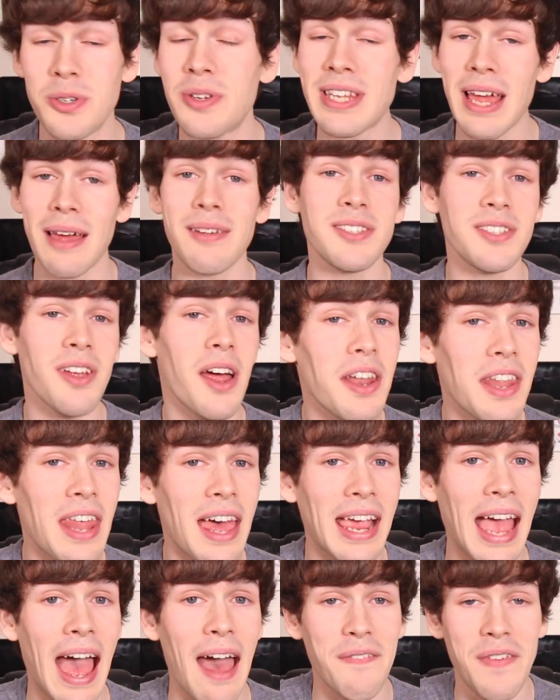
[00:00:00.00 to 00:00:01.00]
Just outside of
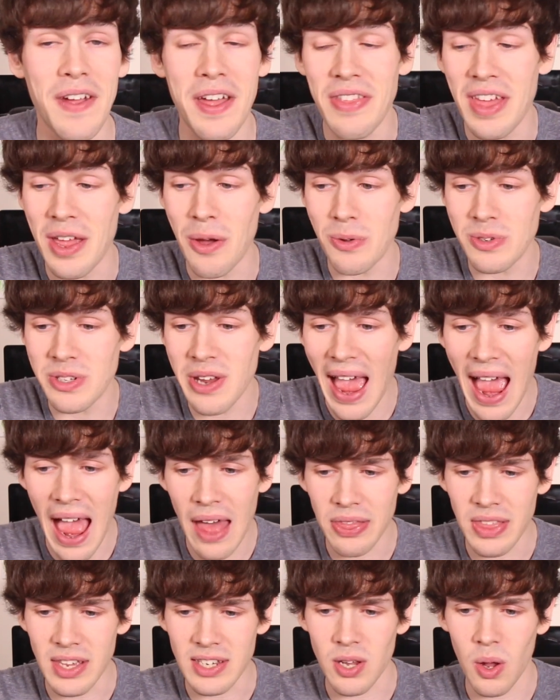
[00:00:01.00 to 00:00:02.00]
that cafe, they also
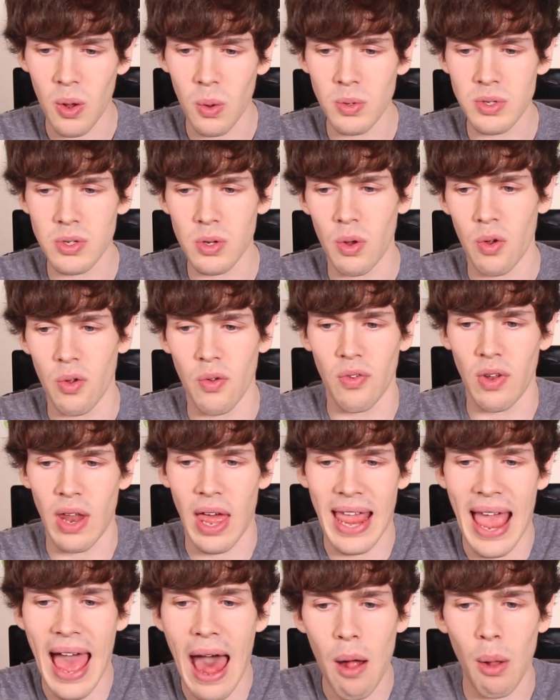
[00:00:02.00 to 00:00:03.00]
had this whole sort of
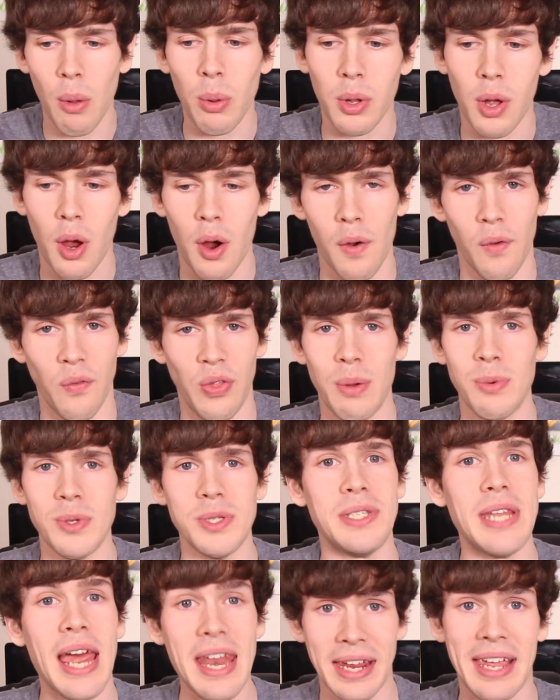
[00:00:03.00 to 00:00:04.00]
like alcove that
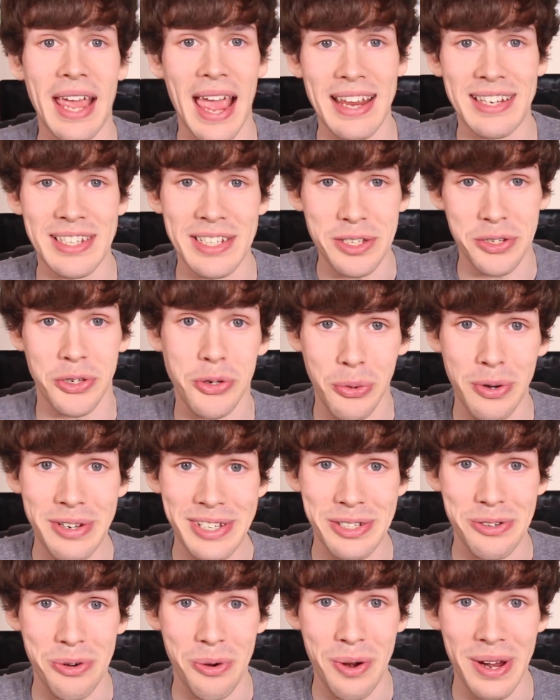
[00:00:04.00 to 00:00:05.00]
was dedicated to Toy
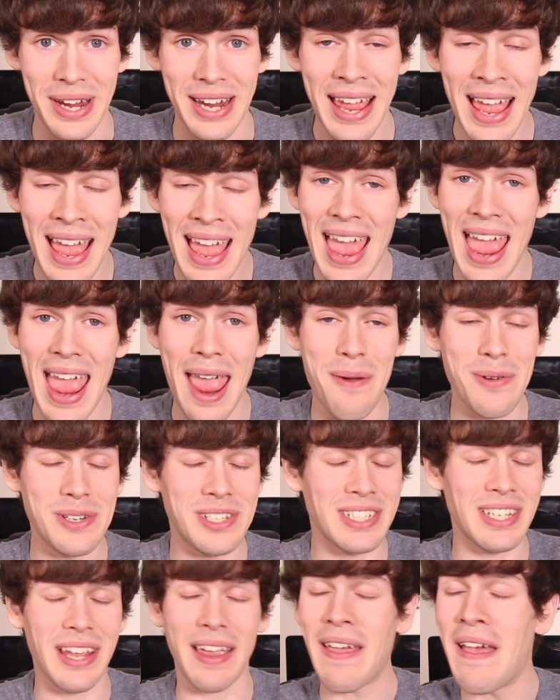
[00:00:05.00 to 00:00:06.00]
Story. It
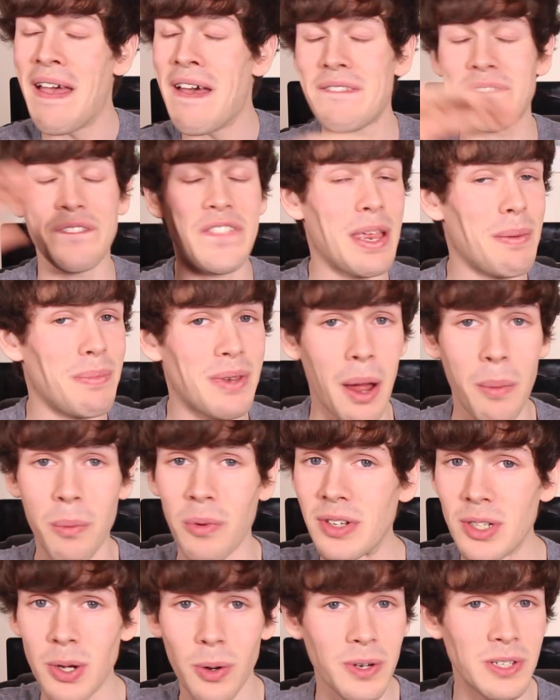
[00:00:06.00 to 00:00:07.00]
was just like themed up
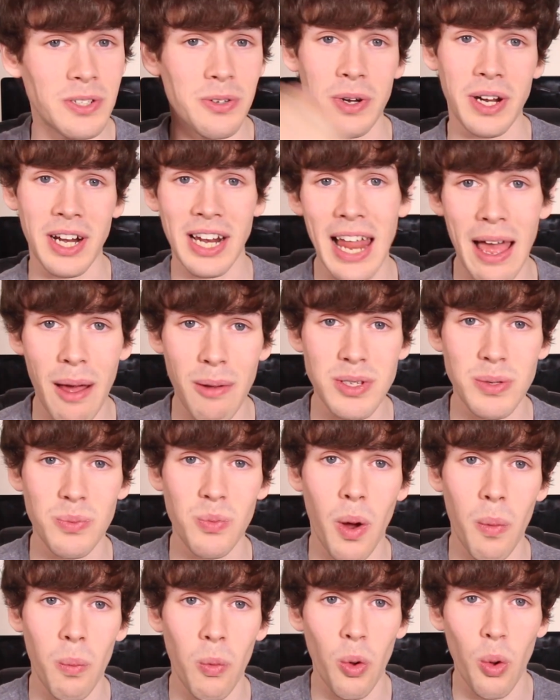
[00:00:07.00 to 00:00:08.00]
with Toy Story clouds
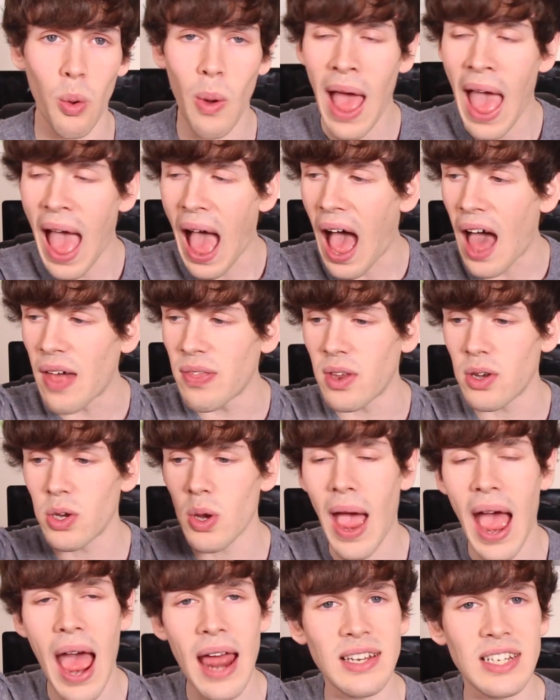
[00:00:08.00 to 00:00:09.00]
on one wall, and then
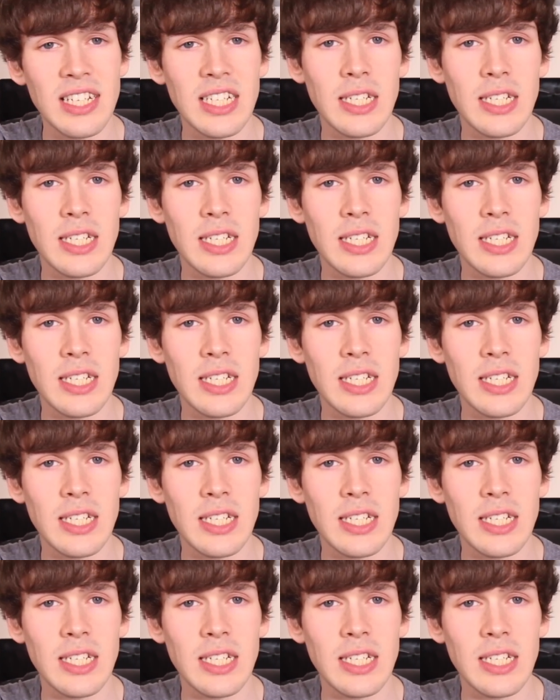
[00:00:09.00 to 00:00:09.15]
you had